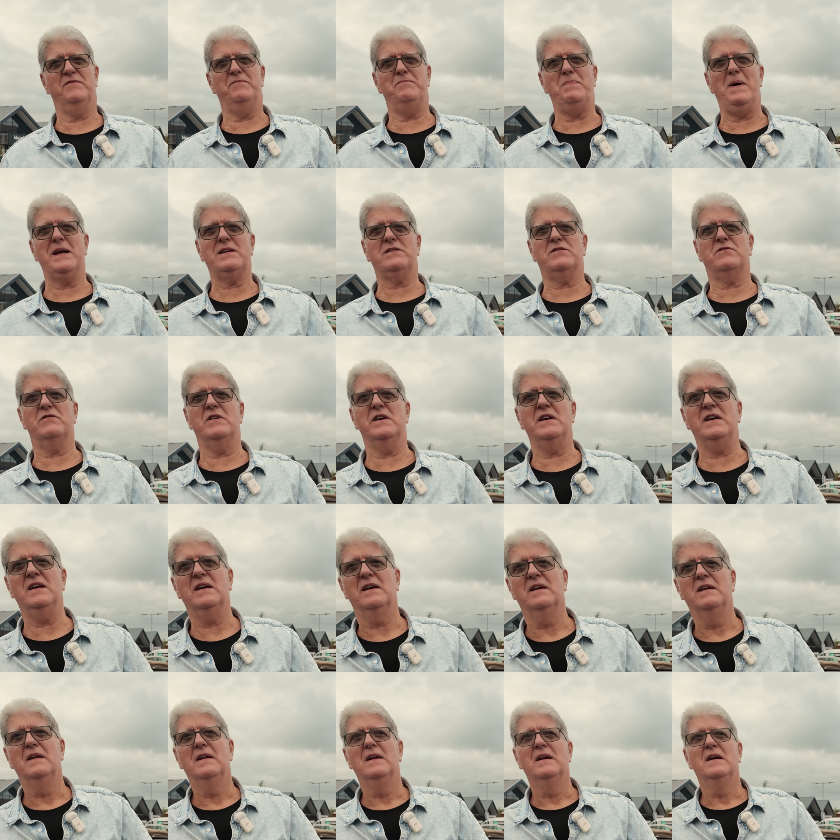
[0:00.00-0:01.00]
of battery.
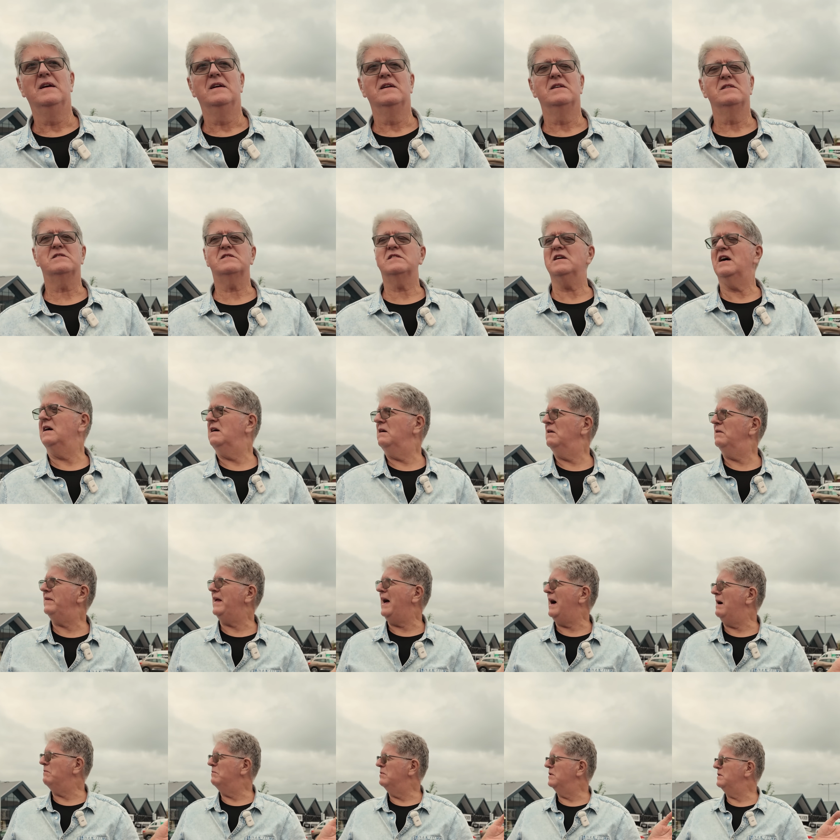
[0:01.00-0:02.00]
So that